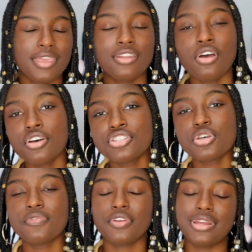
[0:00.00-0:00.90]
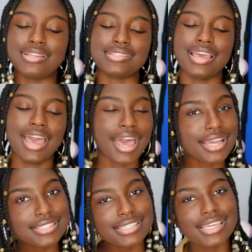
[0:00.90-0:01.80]
And also, if you're into
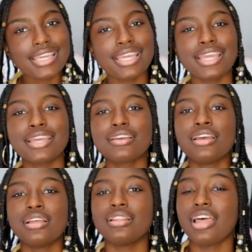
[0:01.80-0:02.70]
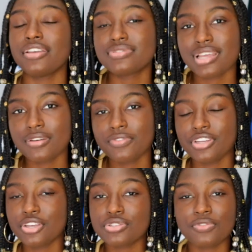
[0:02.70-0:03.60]
acting, lifestyle
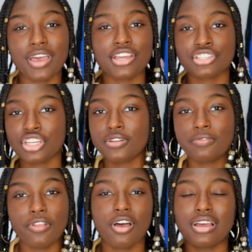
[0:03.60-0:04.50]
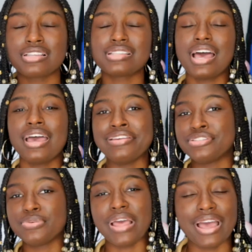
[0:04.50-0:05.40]
videos, fashion, vlogs, I
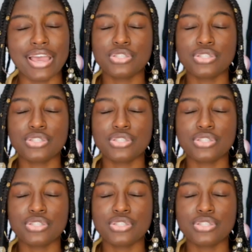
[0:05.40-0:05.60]
do that.